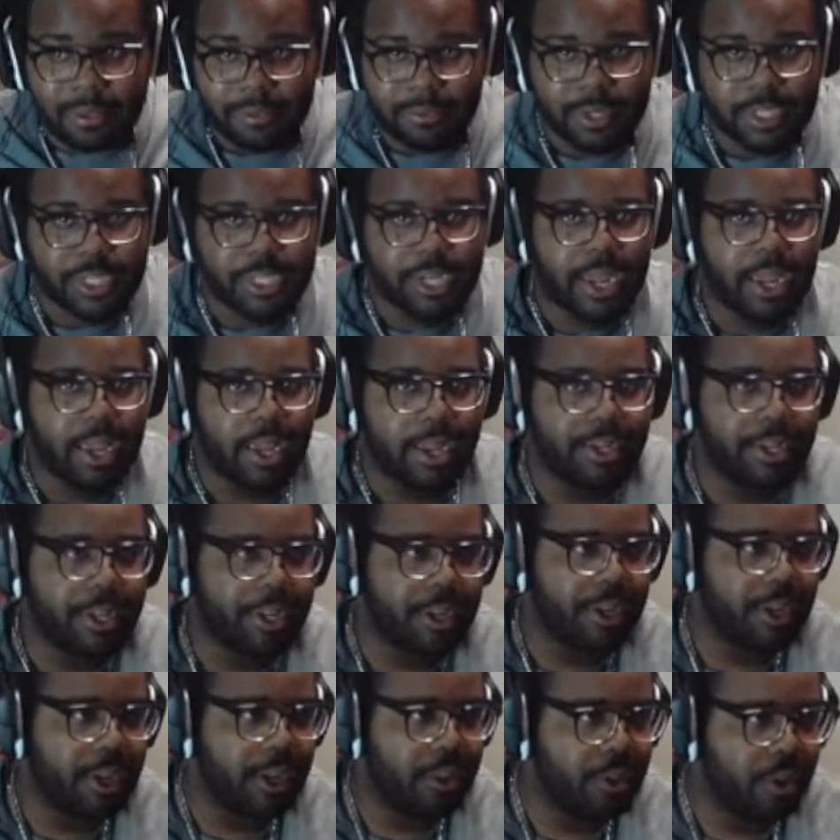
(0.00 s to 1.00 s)
But yeah, I
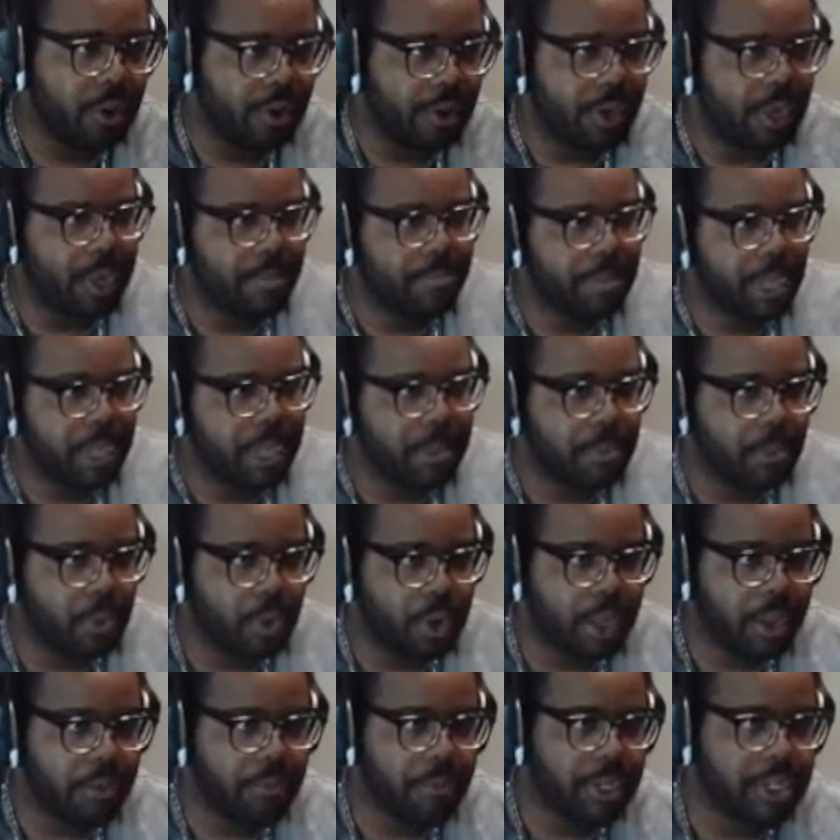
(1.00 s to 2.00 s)
did another big
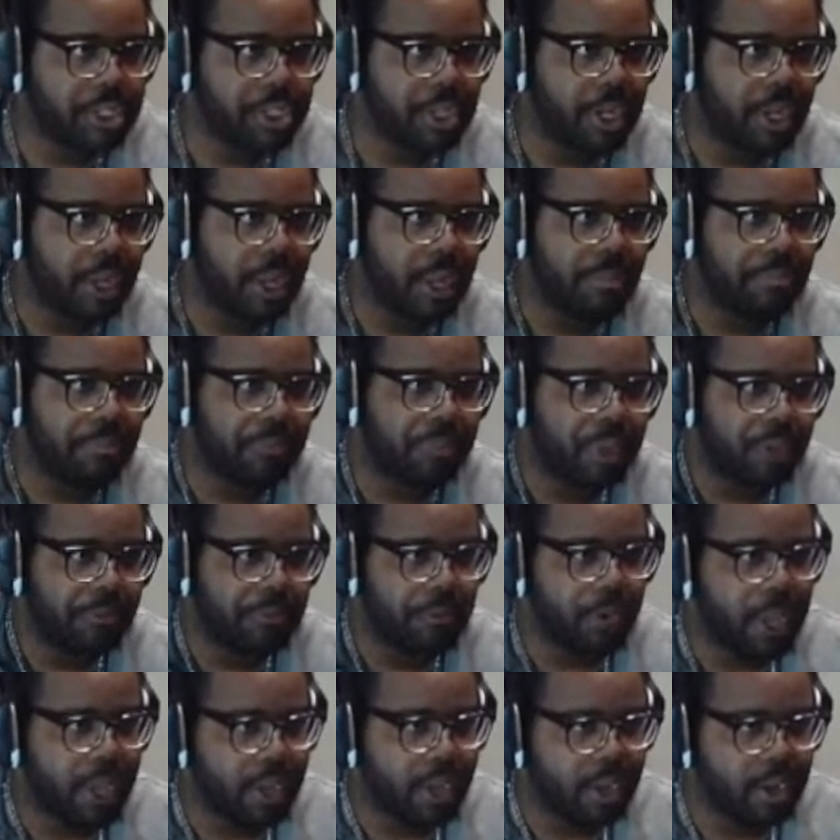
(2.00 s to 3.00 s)
boy, which
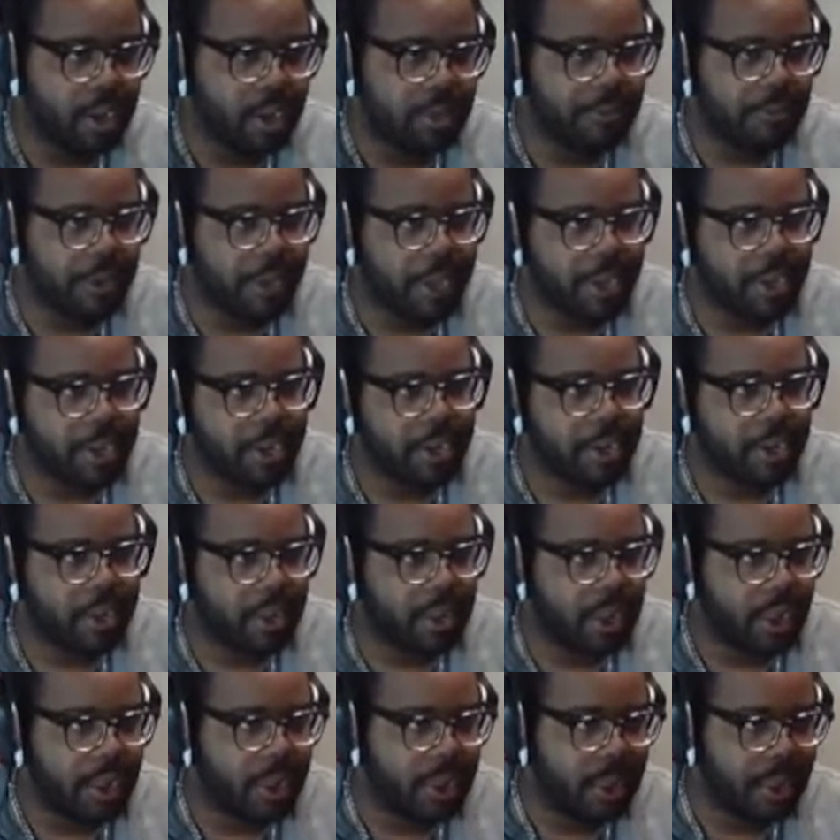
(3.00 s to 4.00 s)
if you get enough height,
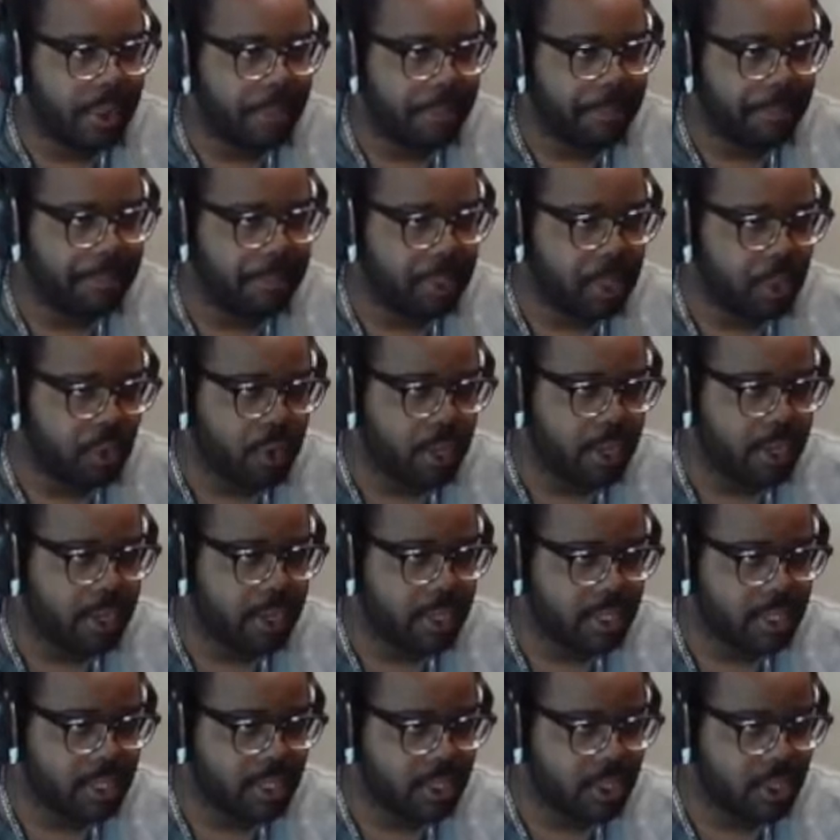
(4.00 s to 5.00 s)
you
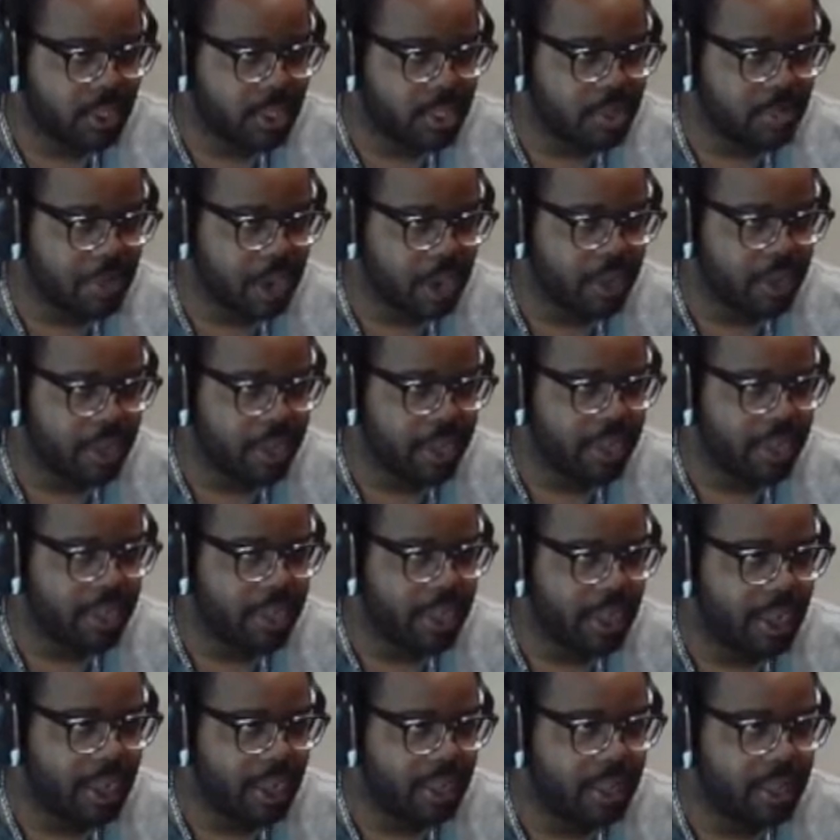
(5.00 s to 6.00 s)
can just barely
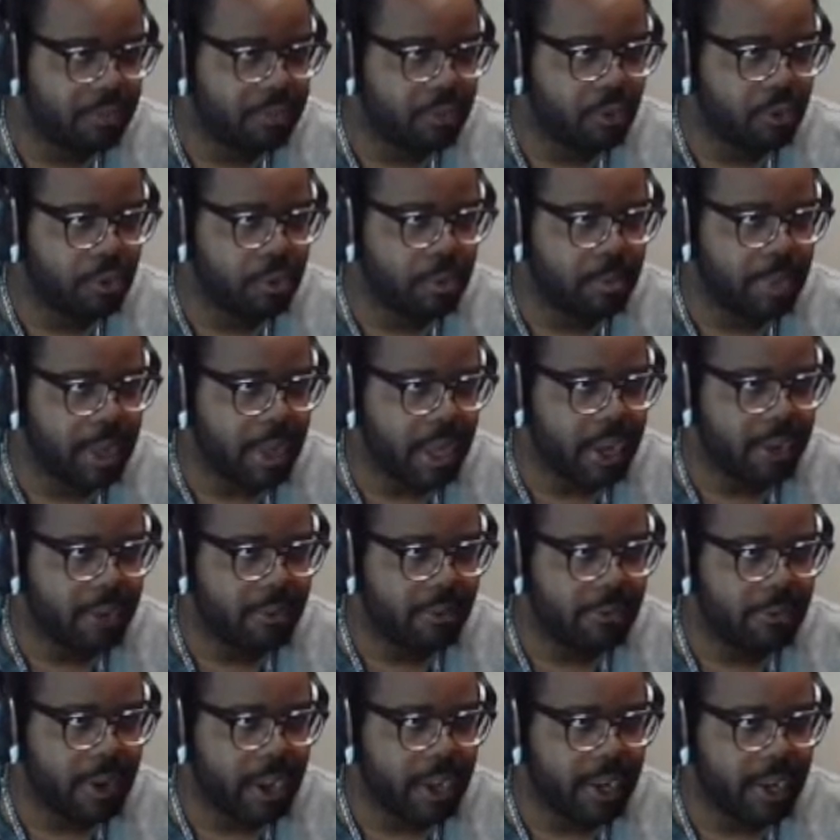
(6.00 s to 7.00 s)
clip through the
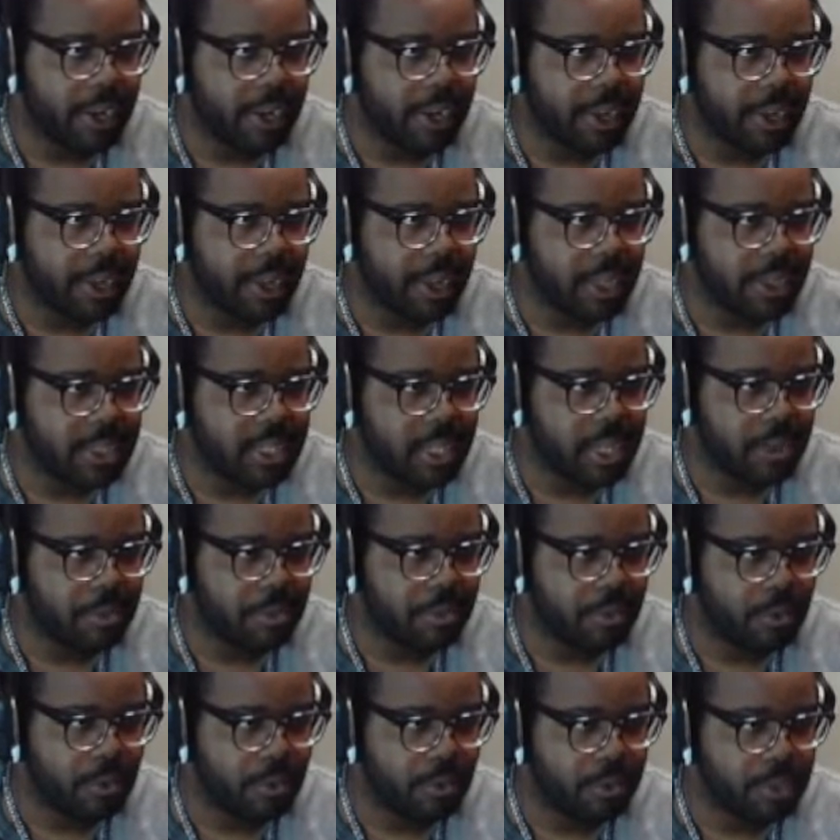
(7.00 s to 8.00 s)
vine and team
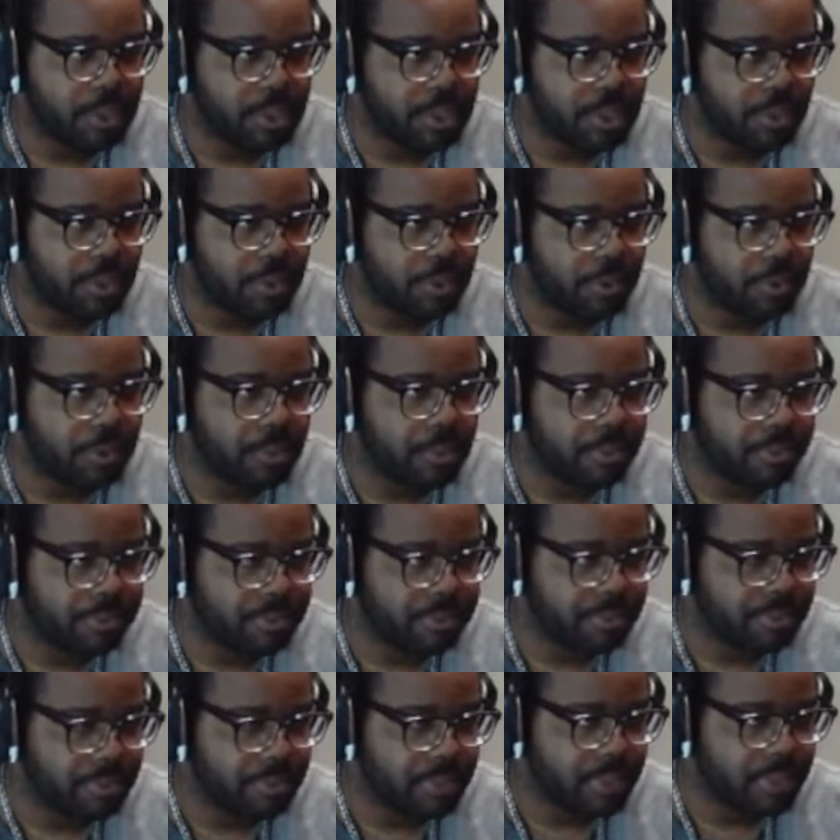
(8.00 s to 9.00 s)
throw to
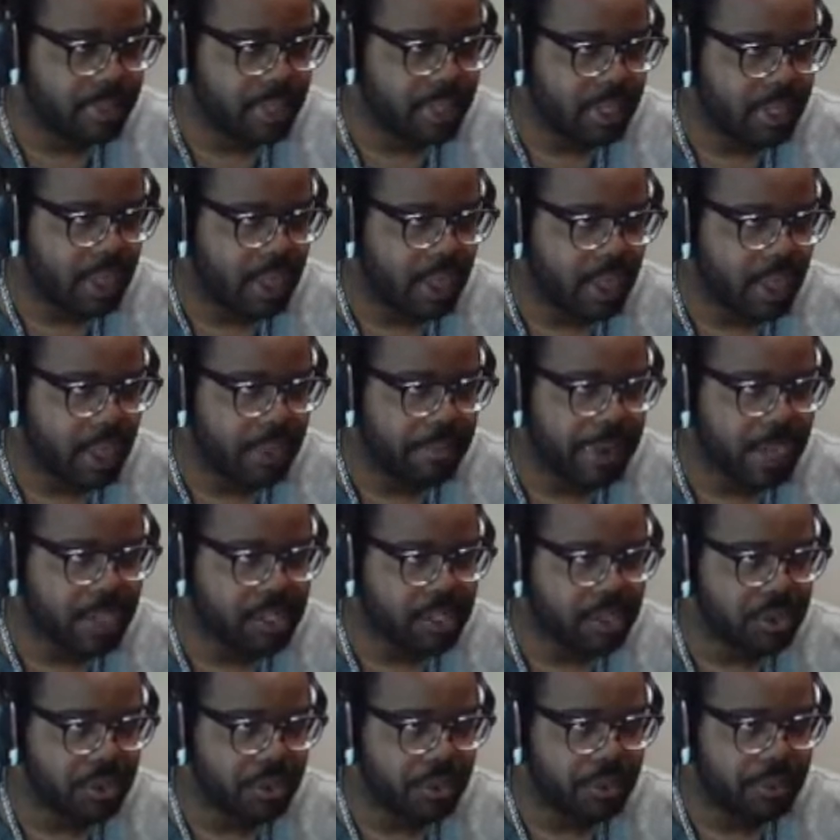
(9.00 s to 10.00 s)

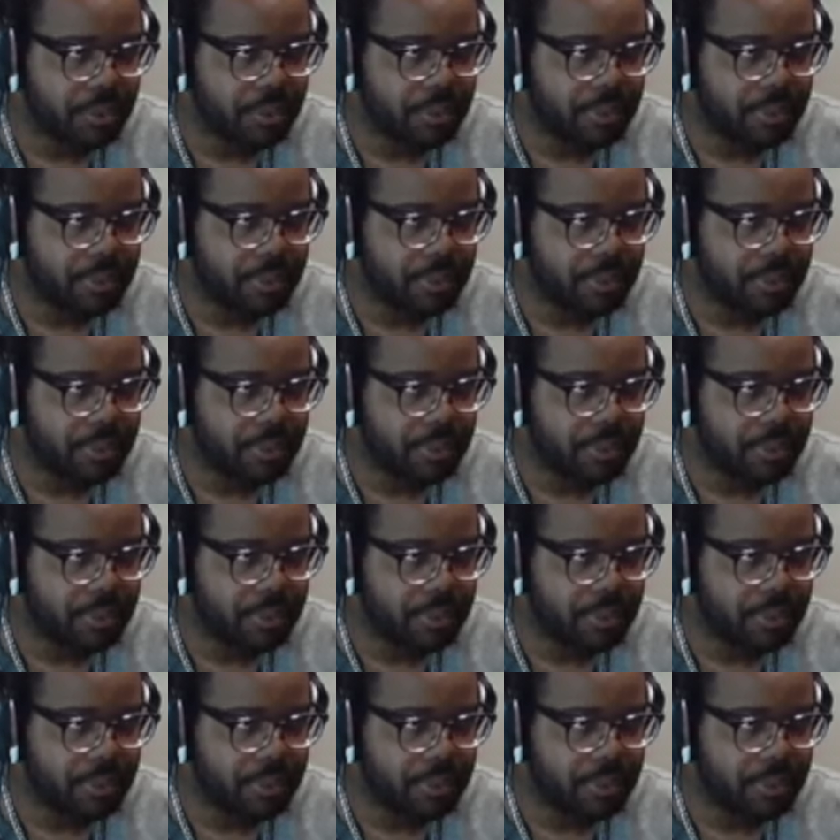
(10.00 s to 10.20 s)
pass through.